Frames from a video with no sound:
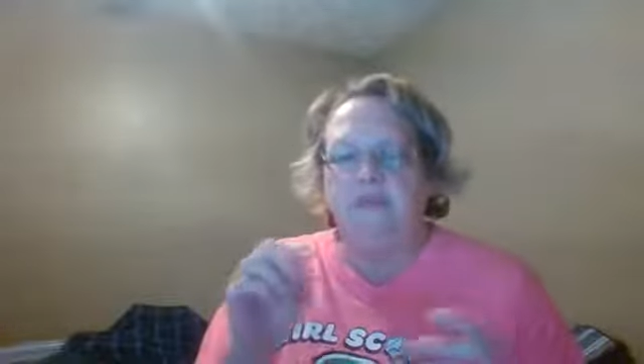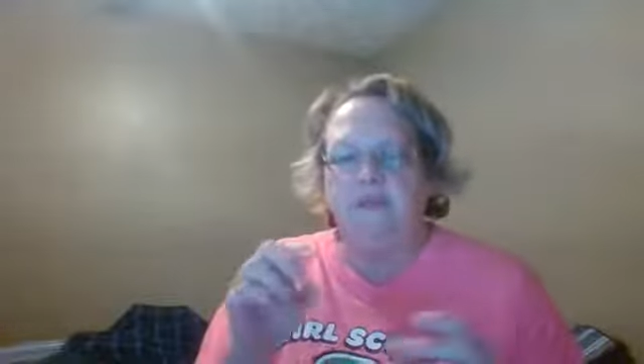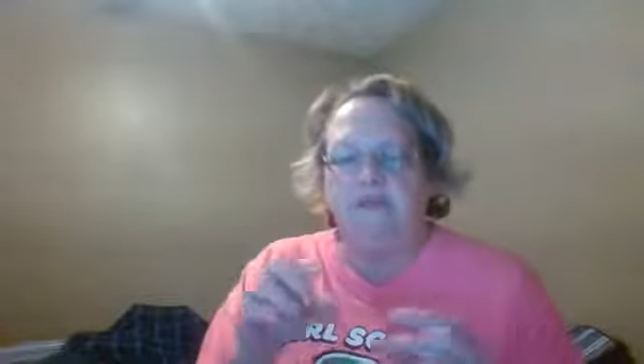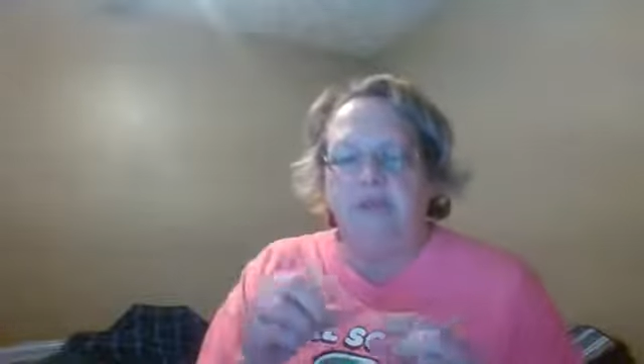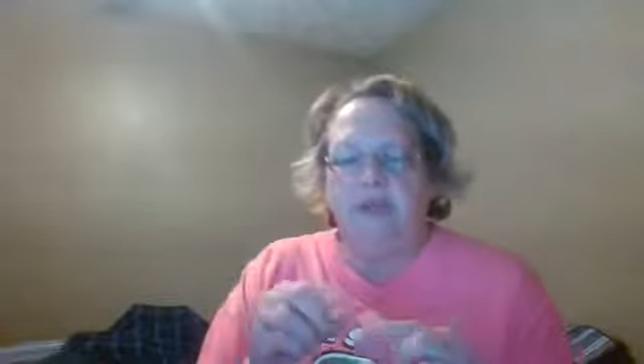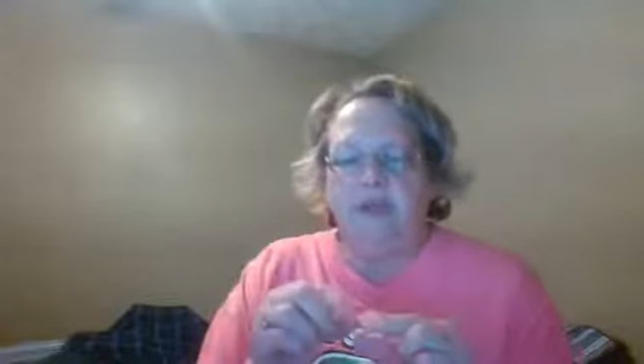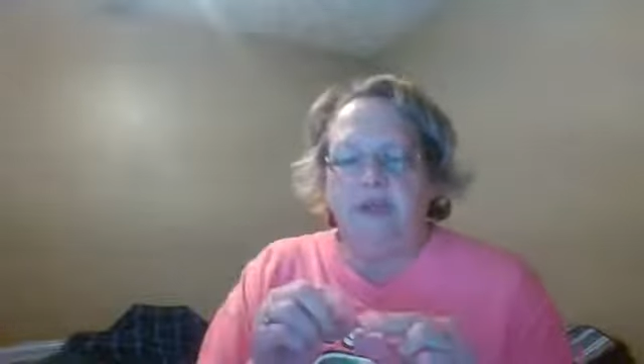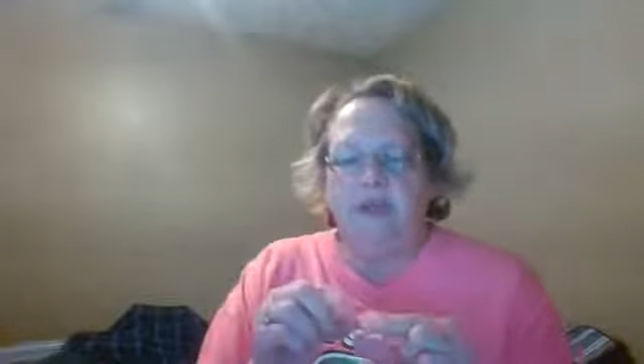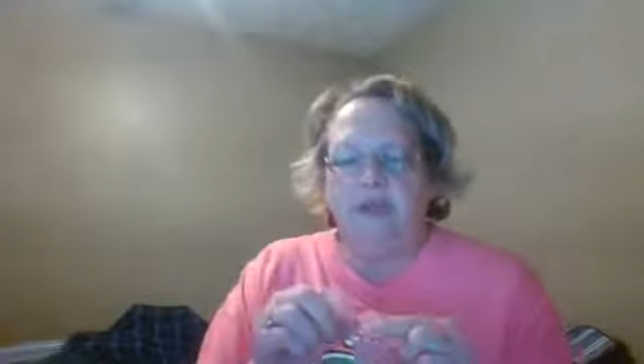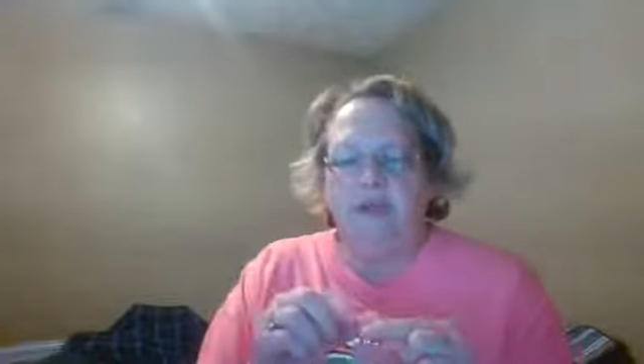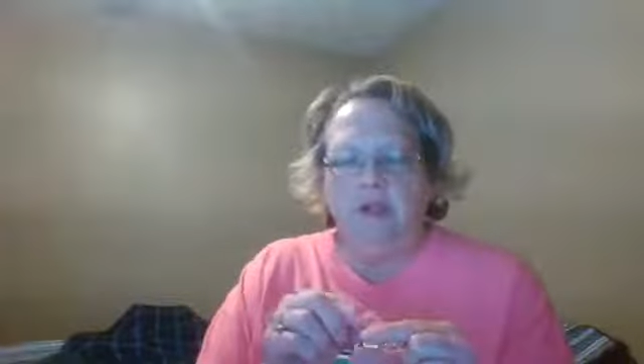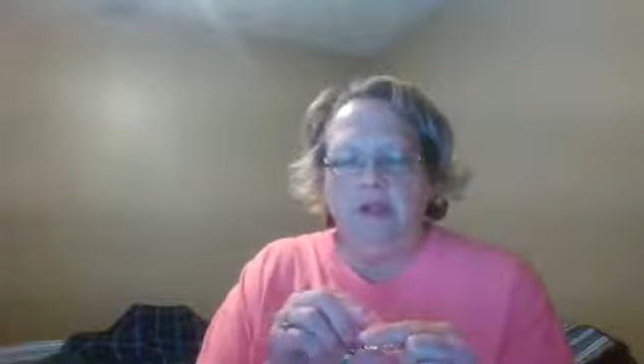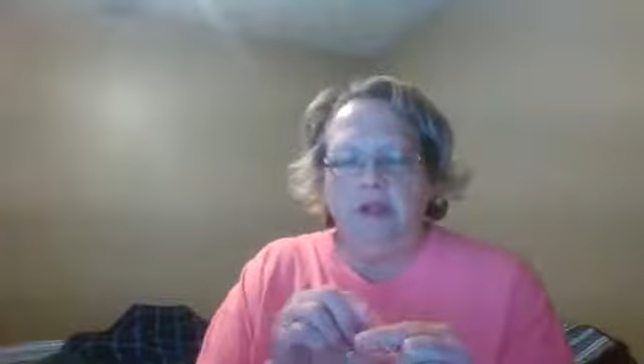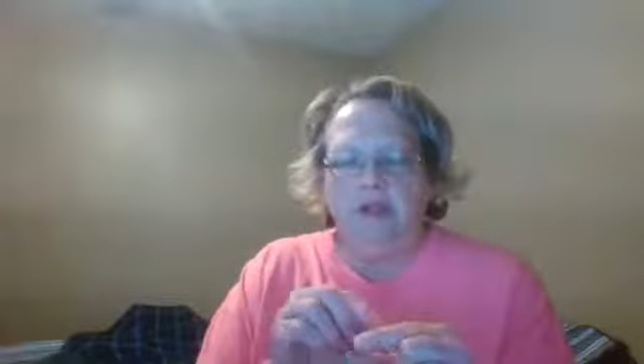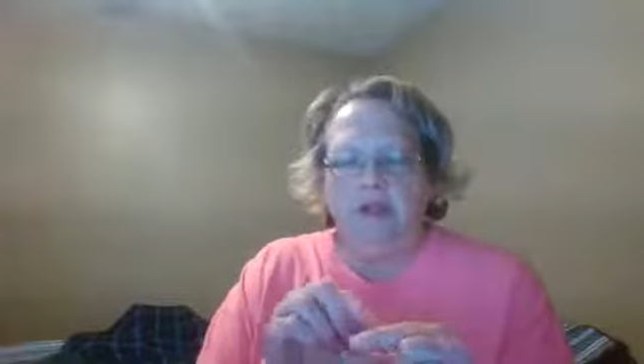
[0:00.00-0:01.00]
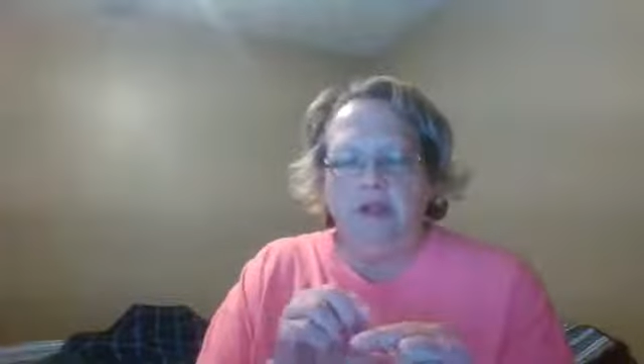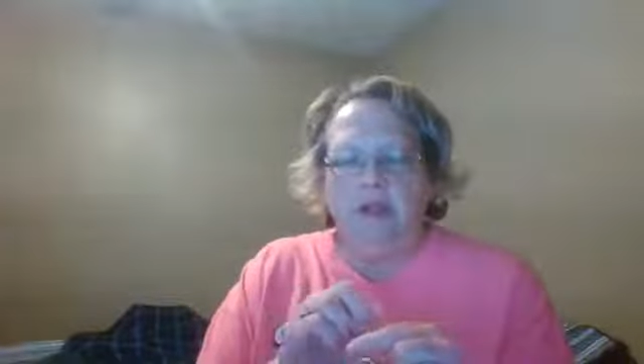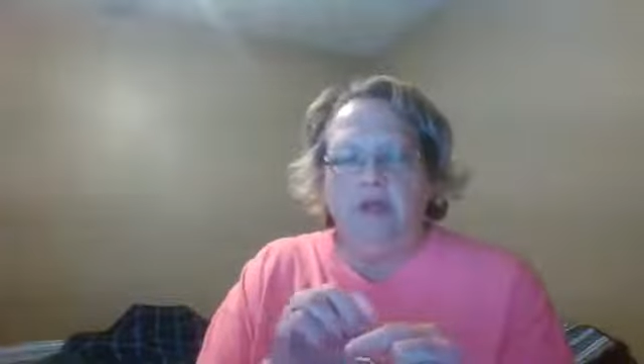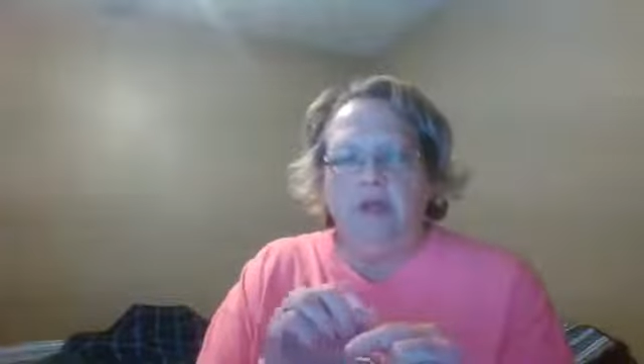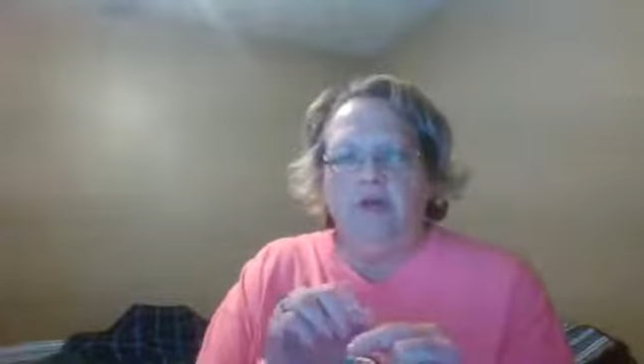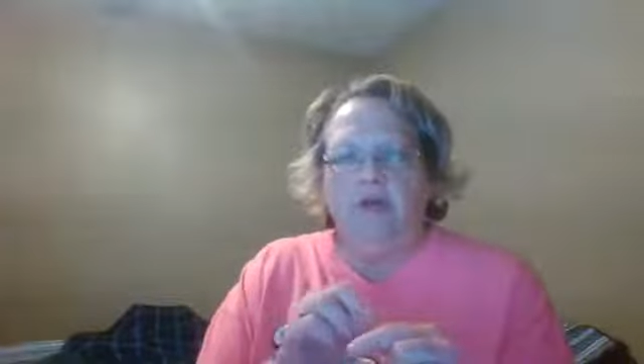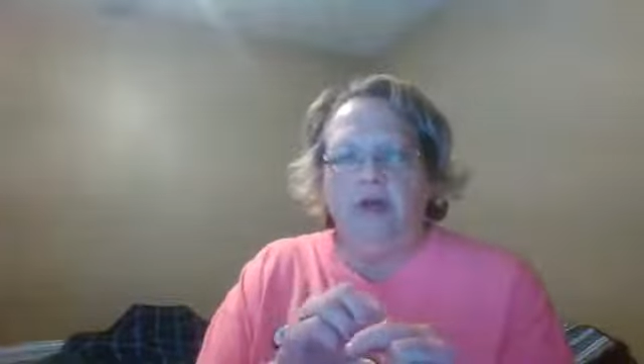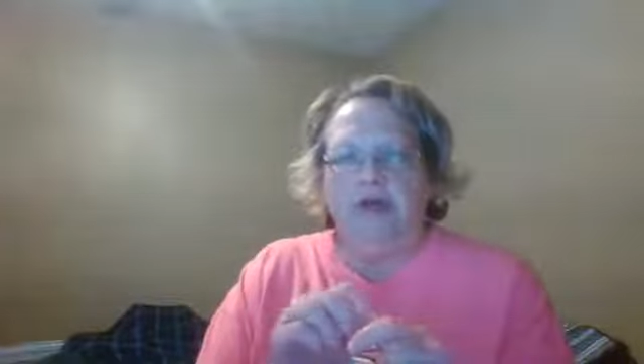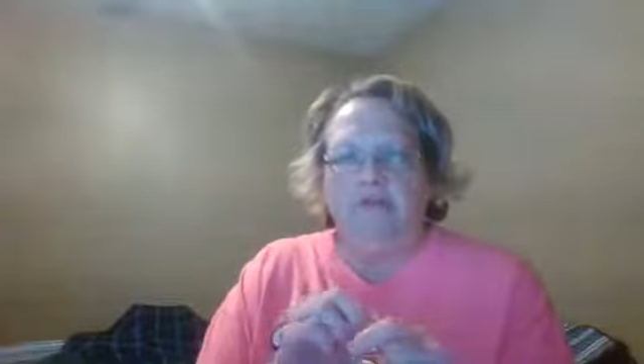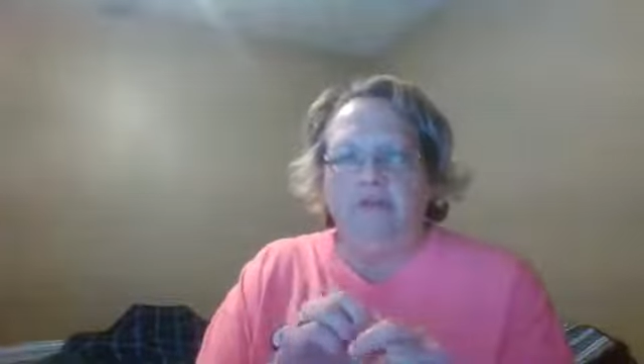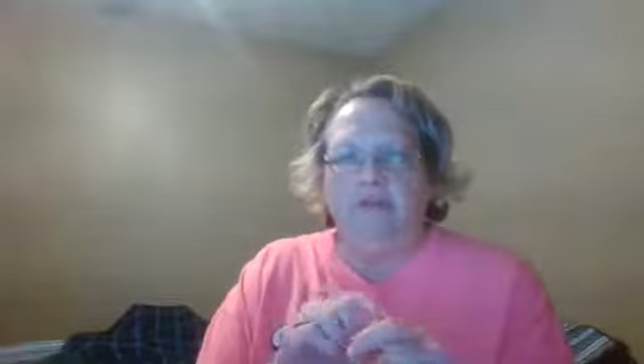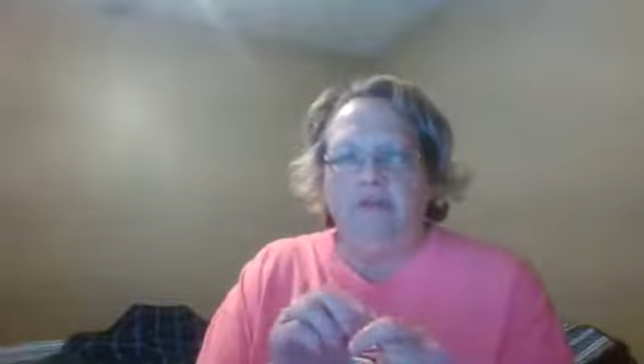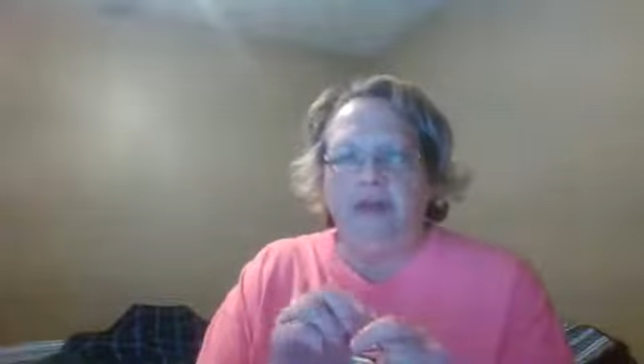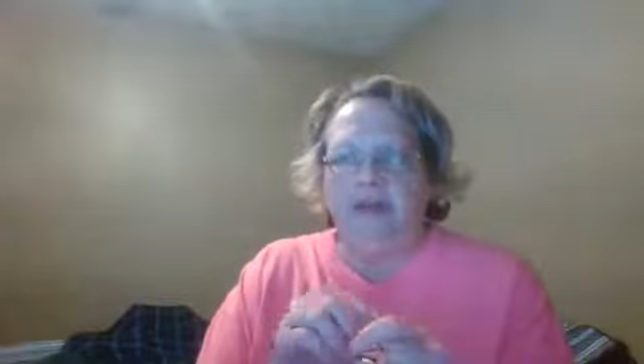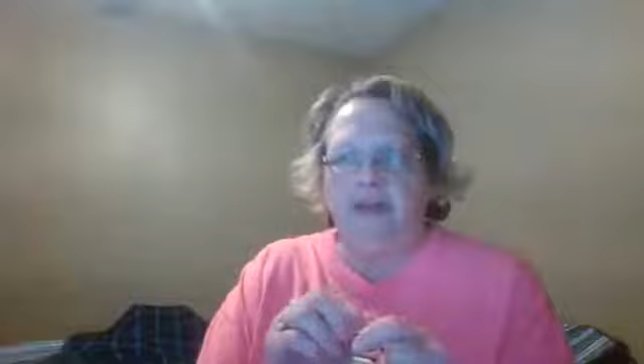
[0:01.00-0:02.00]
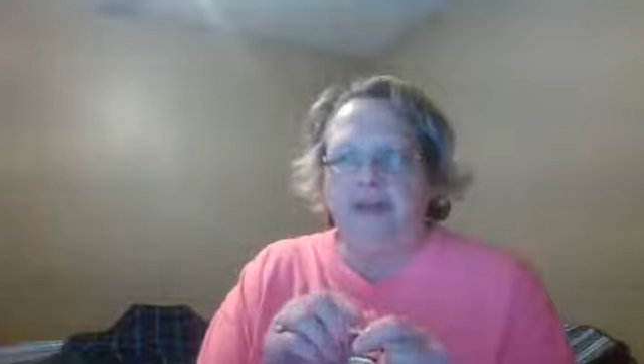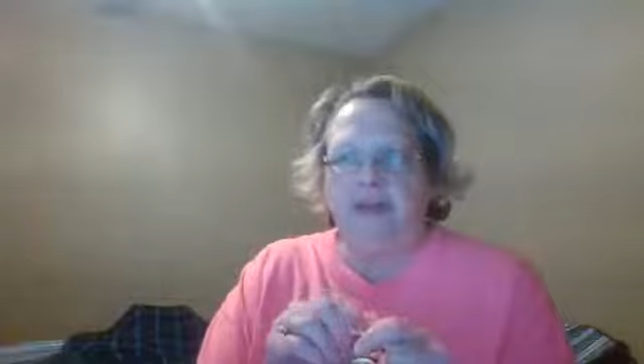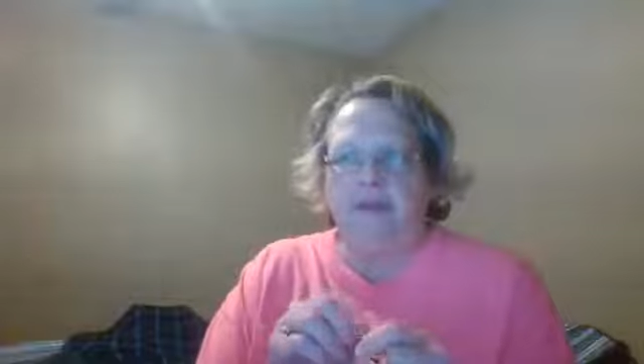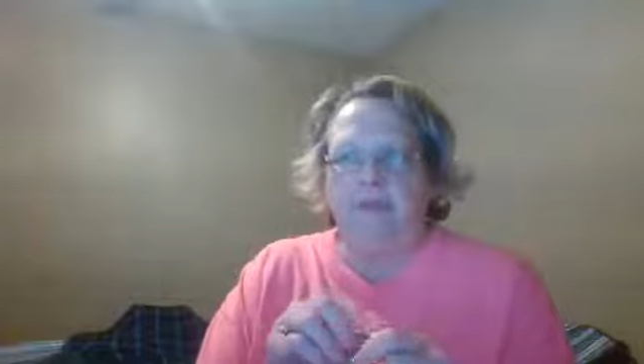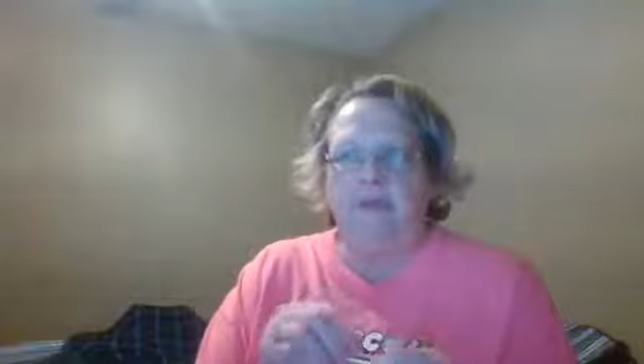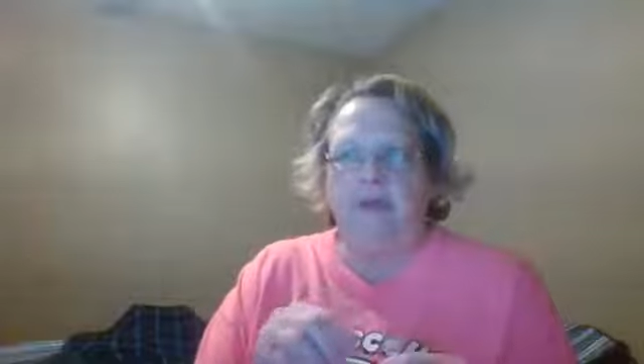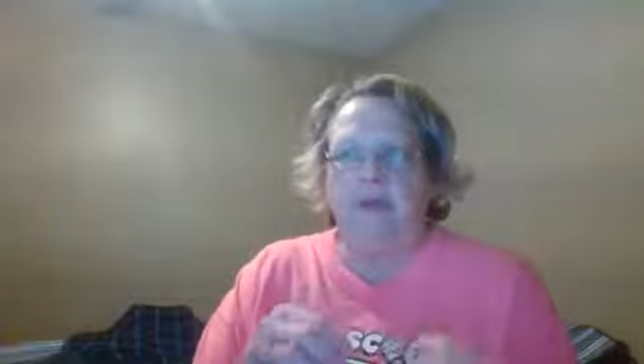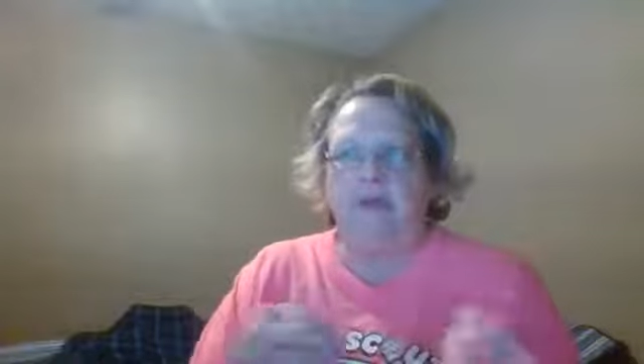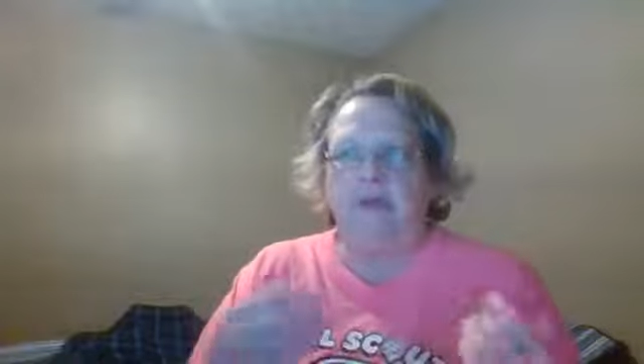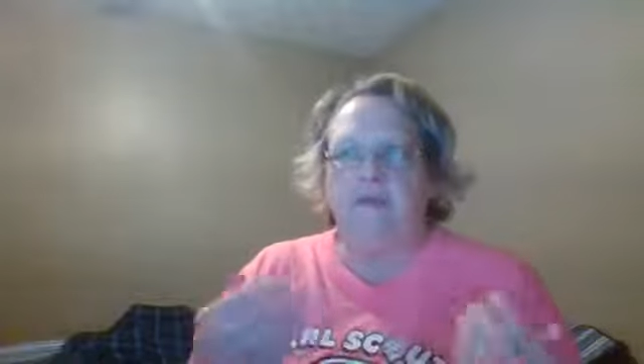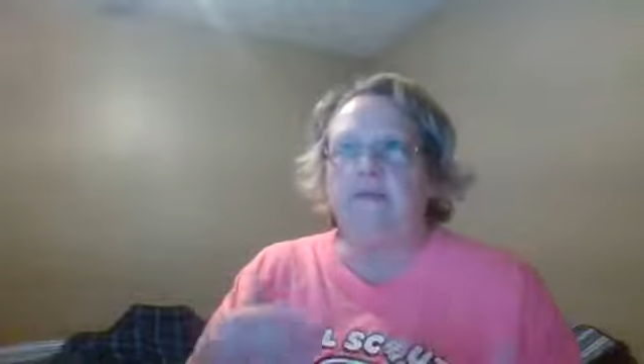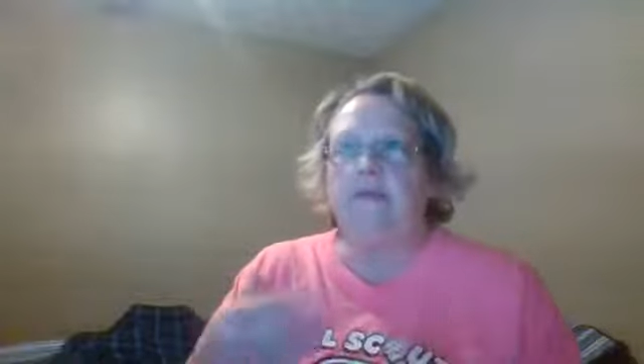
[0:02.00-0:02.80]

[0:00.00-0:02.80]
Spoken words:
a little craft item